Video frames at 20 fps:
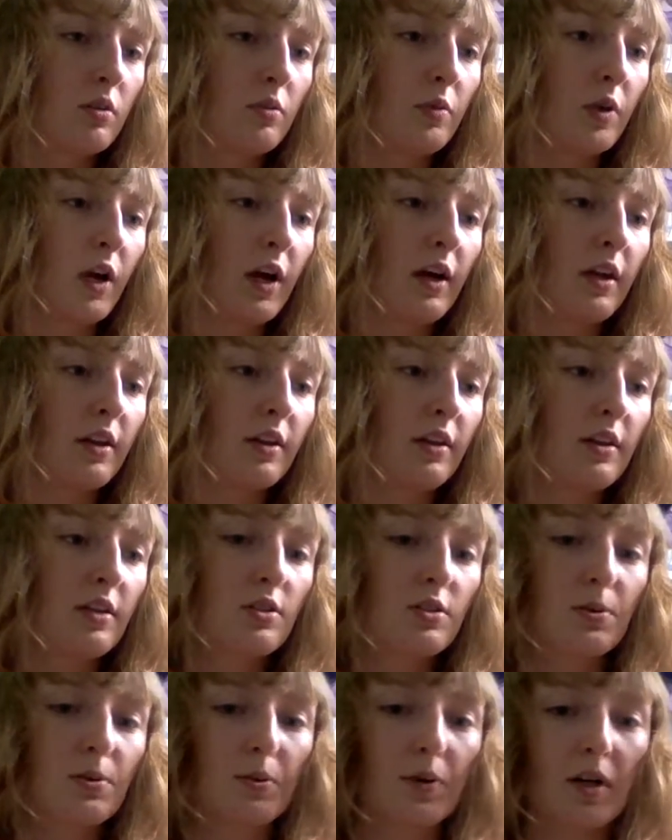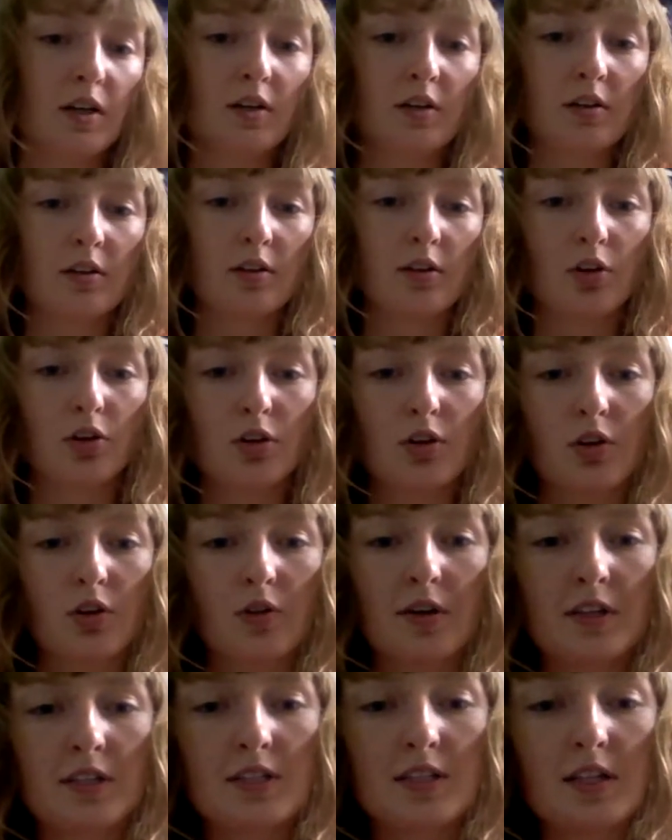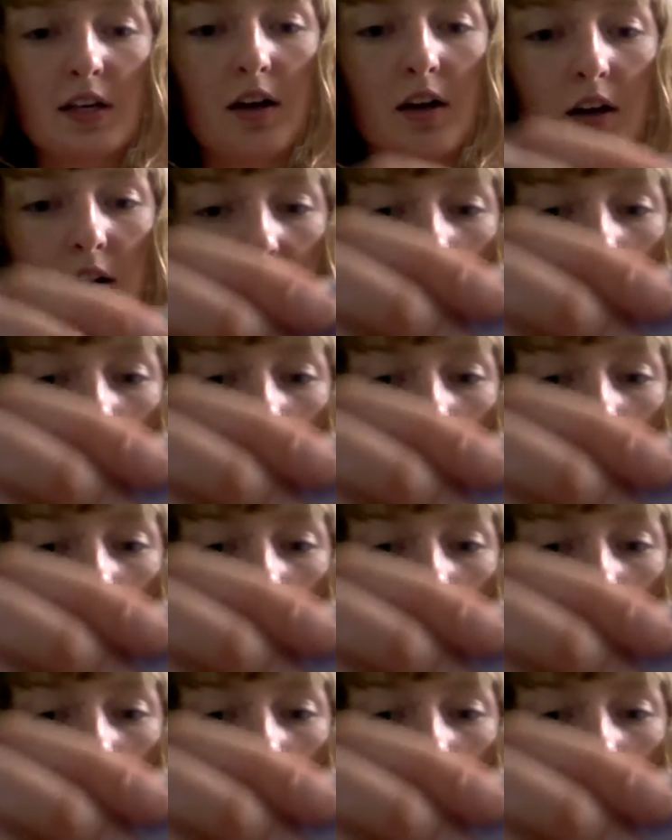And this one, you can always tell